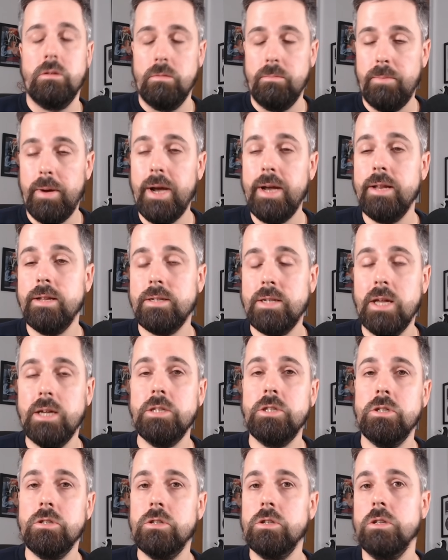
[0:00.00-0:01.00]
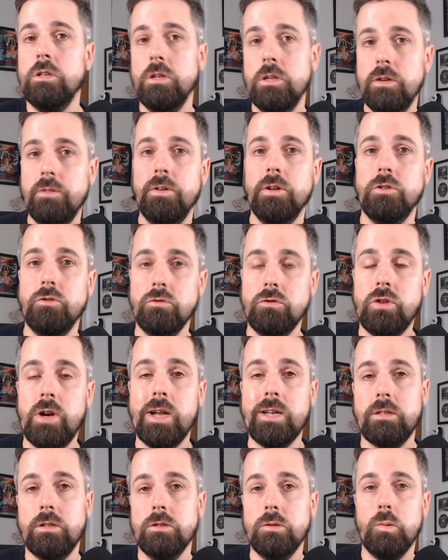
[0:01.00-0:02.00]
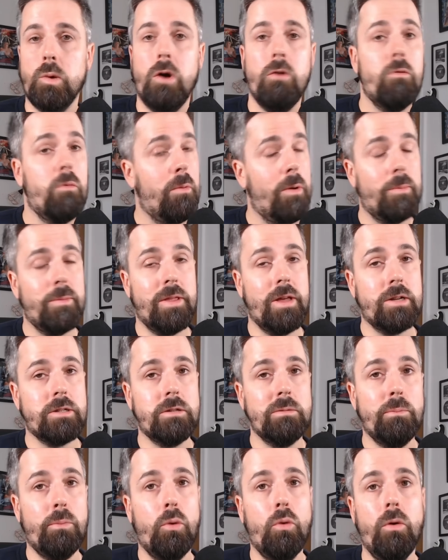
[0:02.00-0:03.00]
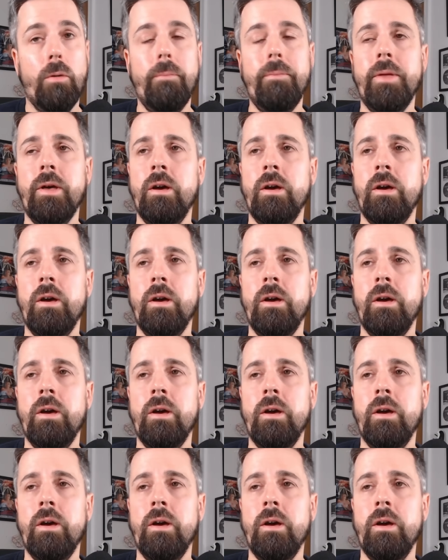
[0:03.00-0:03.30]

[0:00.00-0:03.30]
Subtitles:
paid attention to the individual tracks as well, remember that's important,